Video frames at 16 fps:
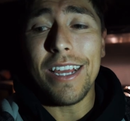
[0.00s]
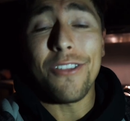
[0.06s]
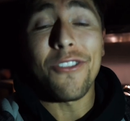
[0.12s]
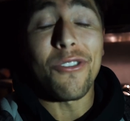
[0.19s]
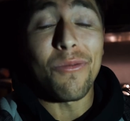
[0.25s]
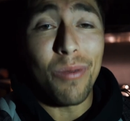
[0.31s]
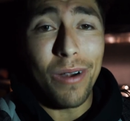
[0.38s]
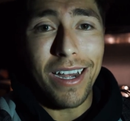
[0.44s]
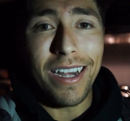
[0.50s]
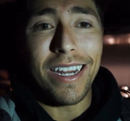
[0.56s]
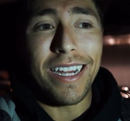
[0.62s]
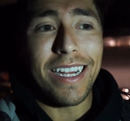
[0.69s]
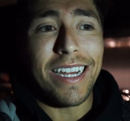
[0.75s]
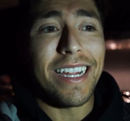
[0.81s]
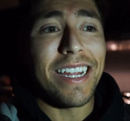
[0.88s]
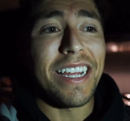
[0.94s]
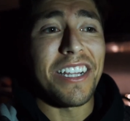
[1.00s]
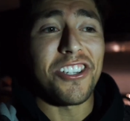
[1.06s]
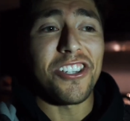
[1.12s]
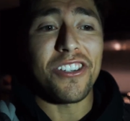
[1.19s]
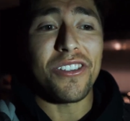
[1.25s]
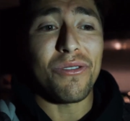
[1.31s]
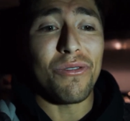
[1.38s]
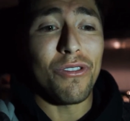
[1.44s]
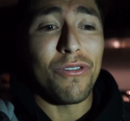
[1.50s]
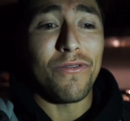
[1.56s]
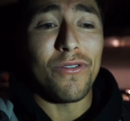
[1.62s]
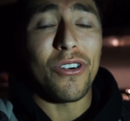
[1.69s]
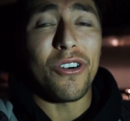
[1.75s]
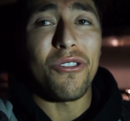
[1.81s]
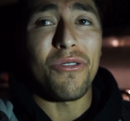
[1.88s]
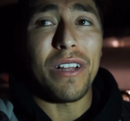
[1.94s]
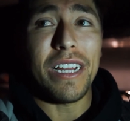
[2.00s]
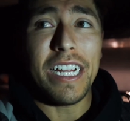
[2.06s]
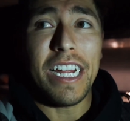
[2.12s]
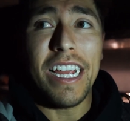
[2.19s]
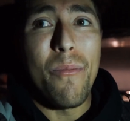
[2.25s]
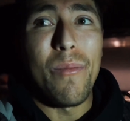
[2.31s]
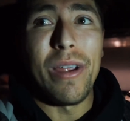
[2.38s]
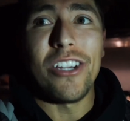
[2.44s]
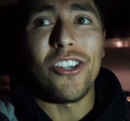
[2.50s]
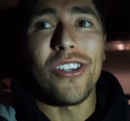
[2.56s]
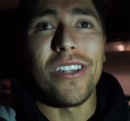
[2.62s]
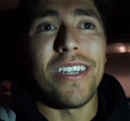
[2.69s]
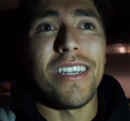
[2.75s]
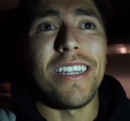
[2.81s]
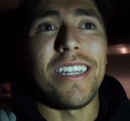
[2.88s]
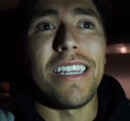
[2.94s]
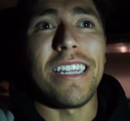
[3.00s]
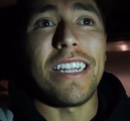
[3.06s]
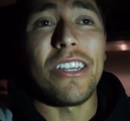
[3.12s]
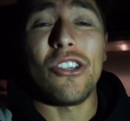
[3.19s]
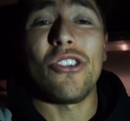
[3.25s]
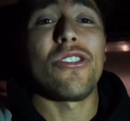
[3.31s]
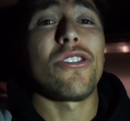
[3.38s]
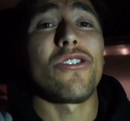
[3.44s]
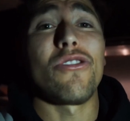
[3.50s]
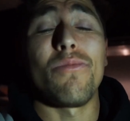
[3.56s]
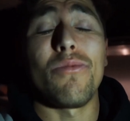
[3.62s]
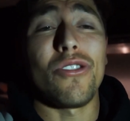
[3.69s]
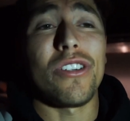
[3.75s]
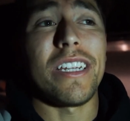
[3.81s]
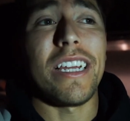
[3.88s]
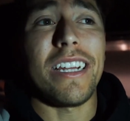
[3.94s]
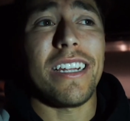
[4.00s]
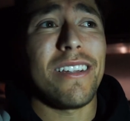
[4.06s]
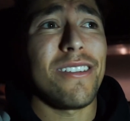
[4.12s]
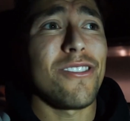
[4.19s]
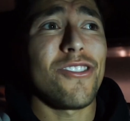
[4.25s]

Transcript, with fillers: their branding, and just their overall like mission. It's just super sick.